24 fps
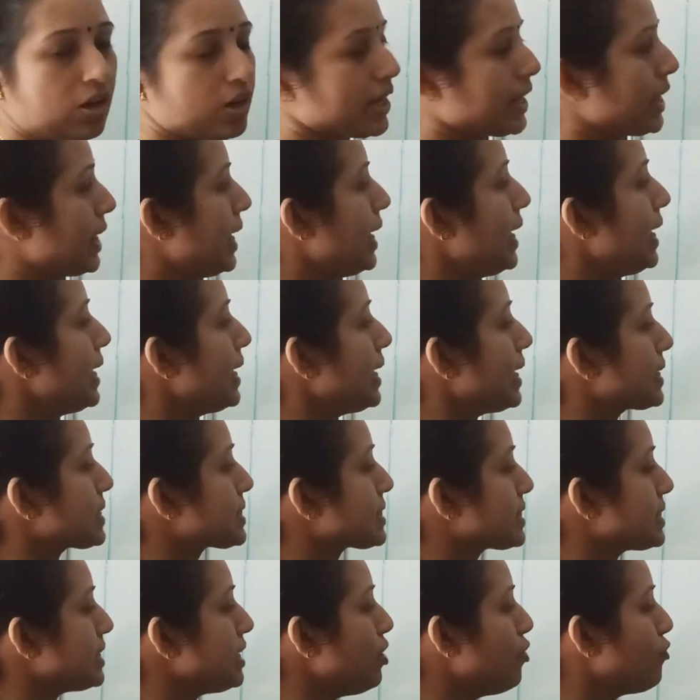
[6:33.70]
Okay,
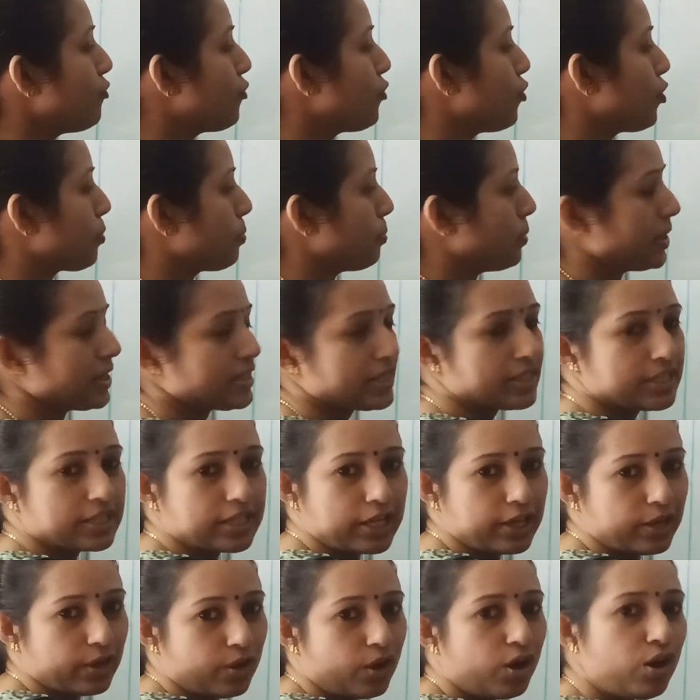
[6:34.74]
next 4 plus
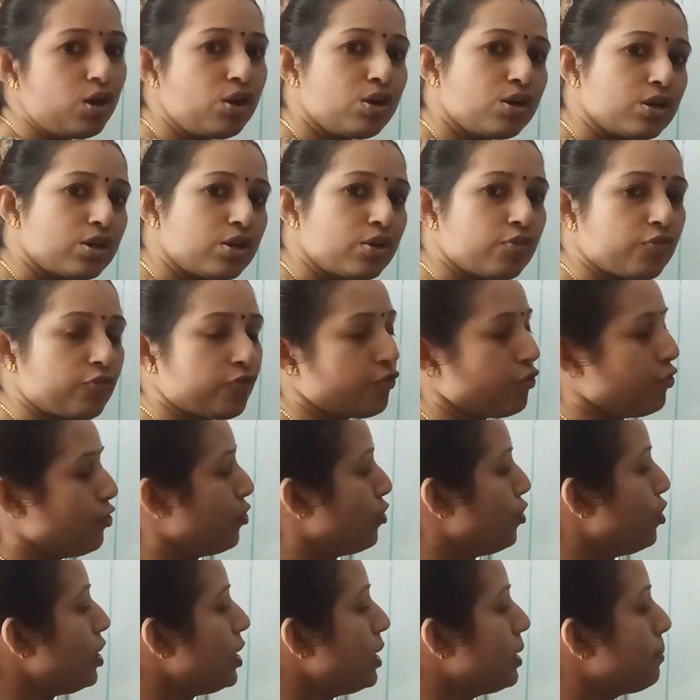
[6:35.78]
0,
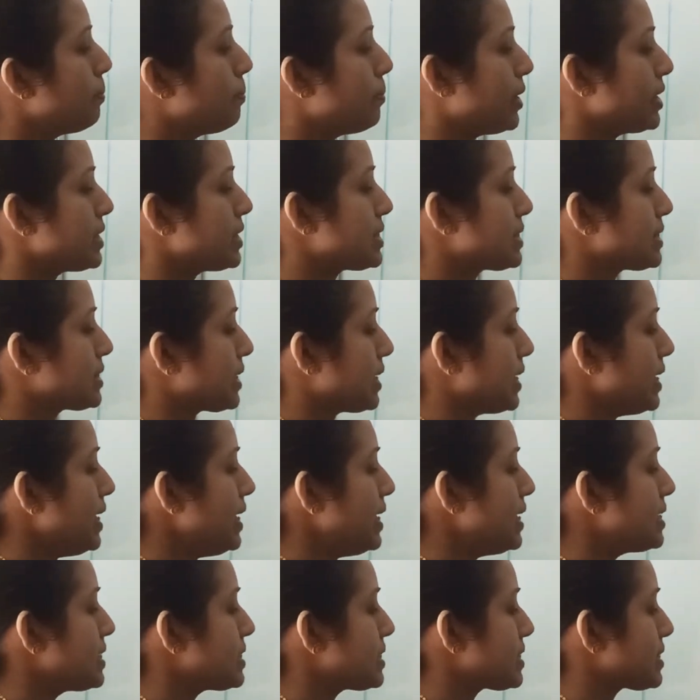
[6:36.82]
4 plus
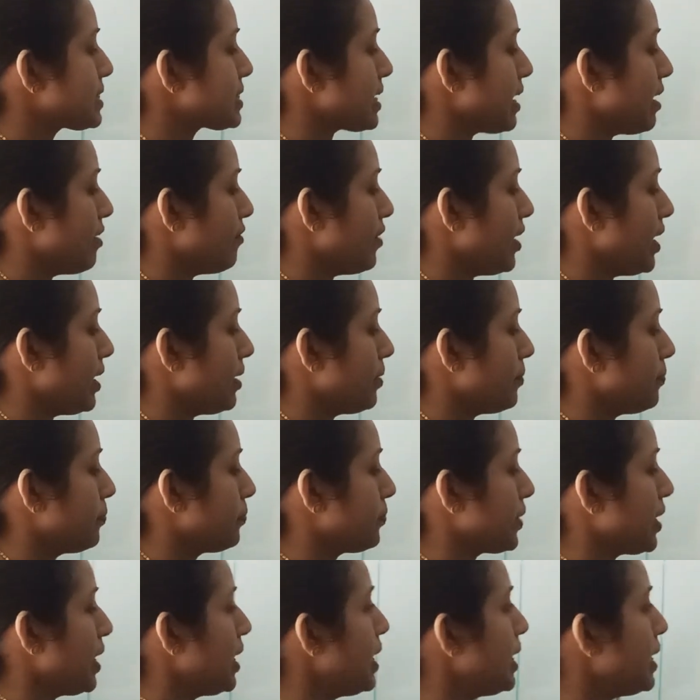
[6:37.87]
3, 7.
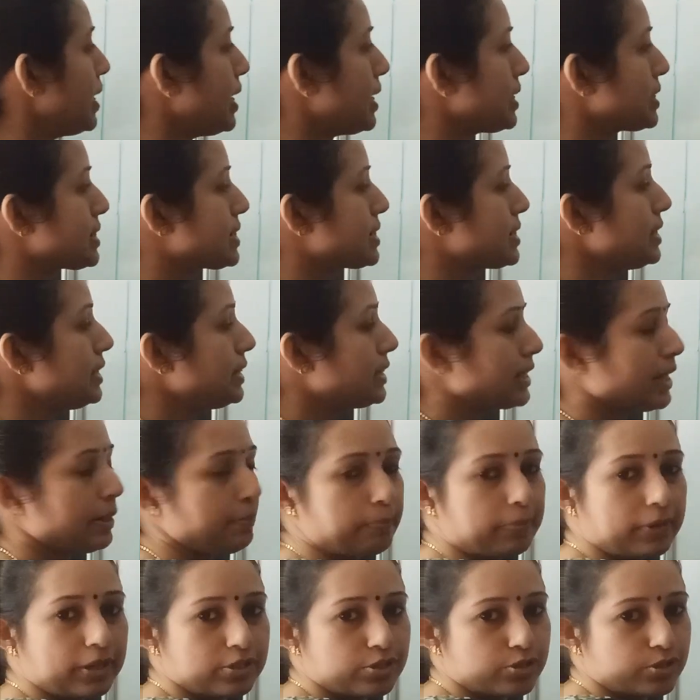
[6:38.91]
Next
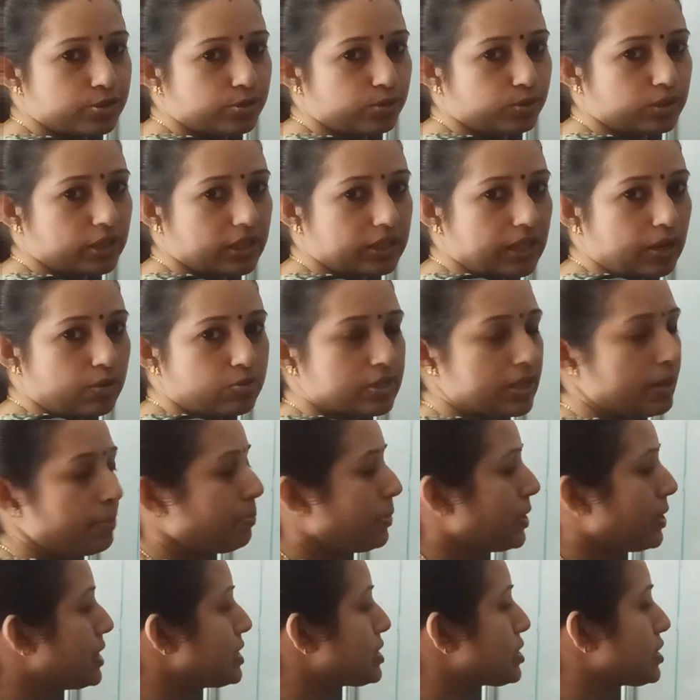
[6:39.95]
3 plus 2, the
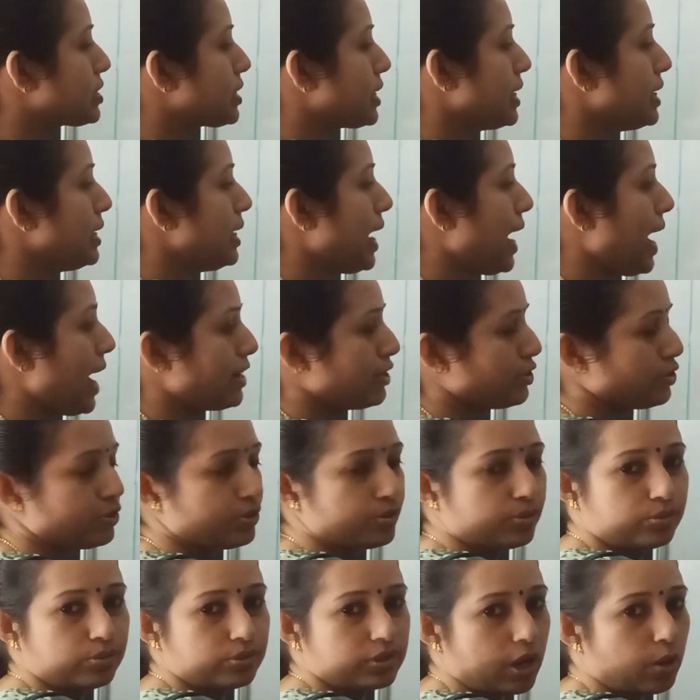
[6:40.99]
thousand place 3 and
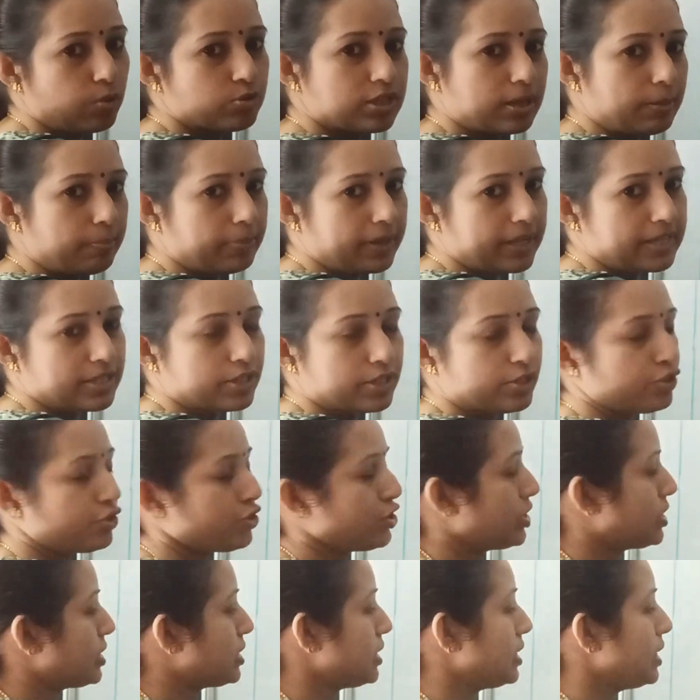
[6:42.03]
2, thousand place
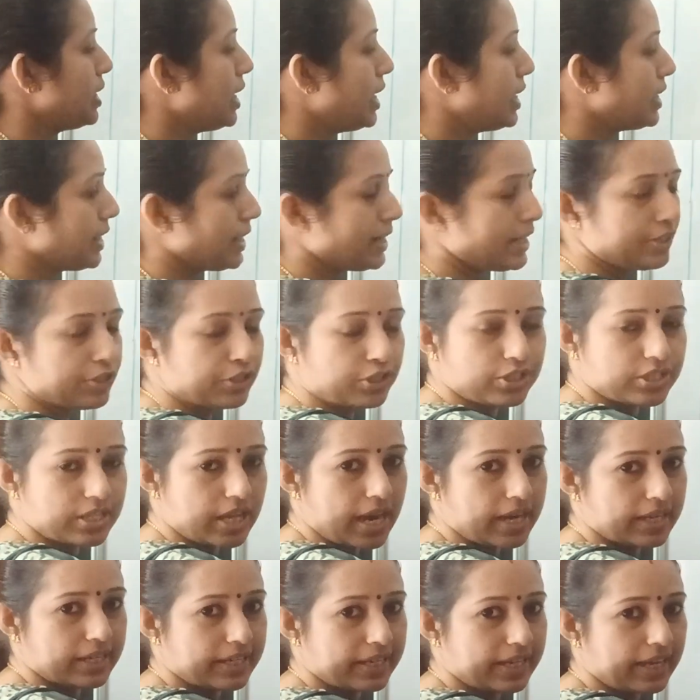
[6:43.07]
digit. Any digits
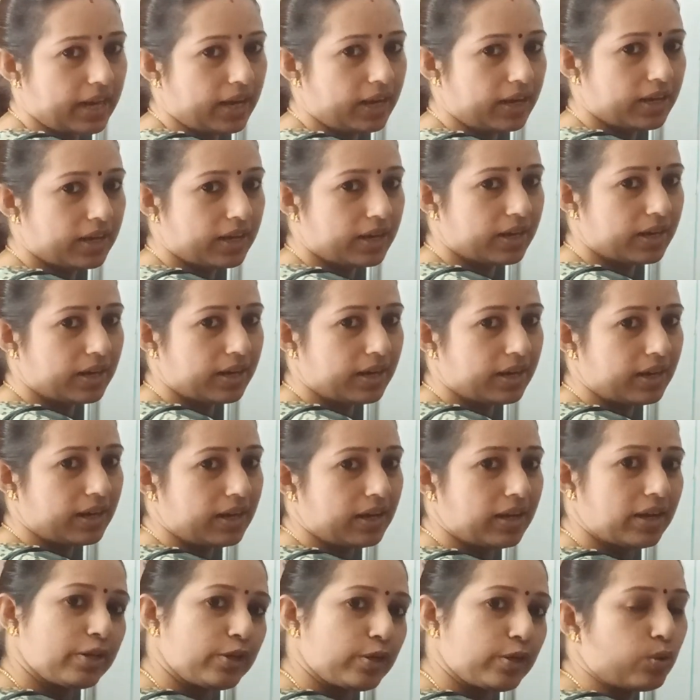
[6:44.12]
are here?
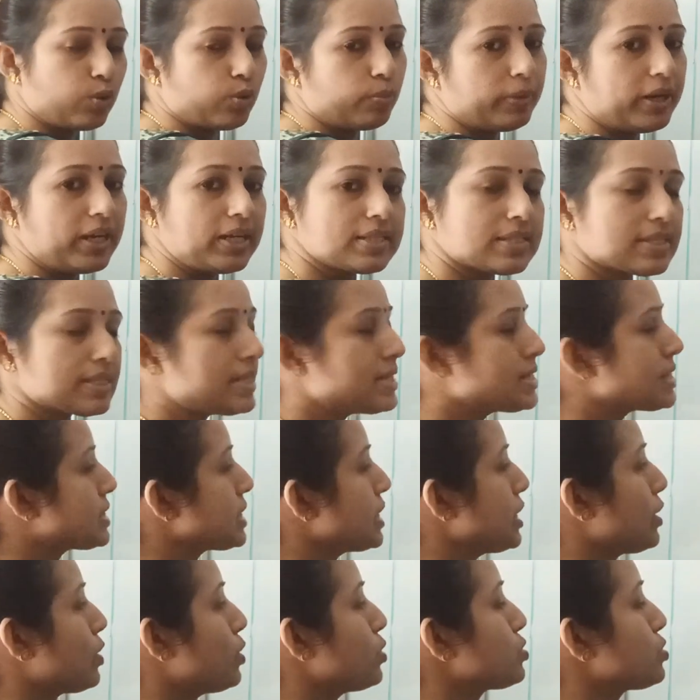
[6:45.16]
No, means
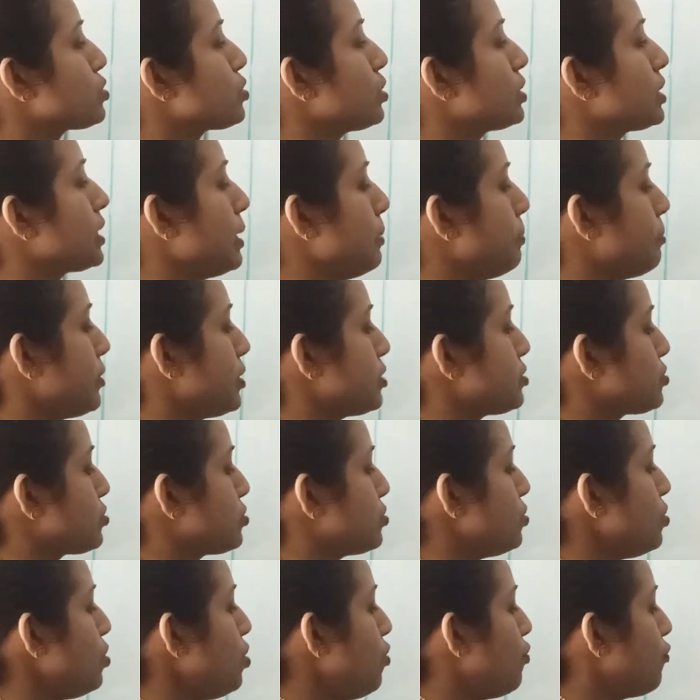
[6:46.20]
0. So 3 plus
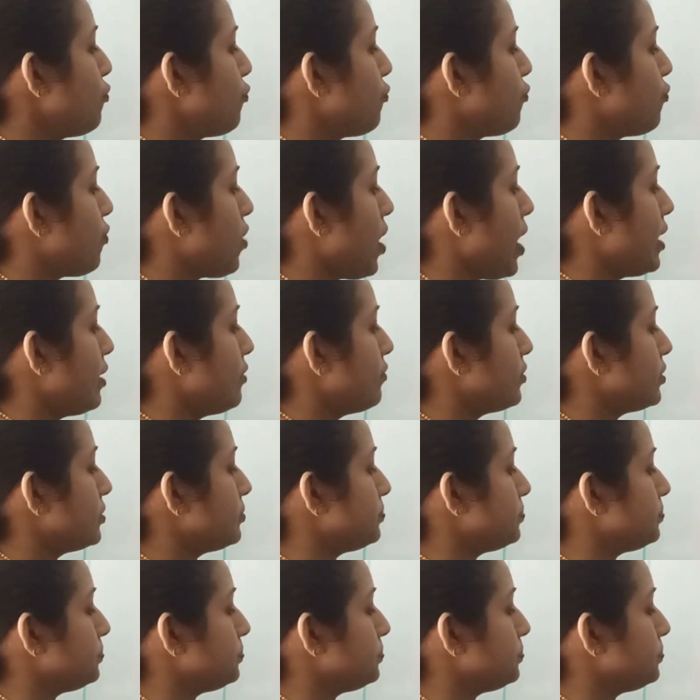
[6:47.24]
2, 5.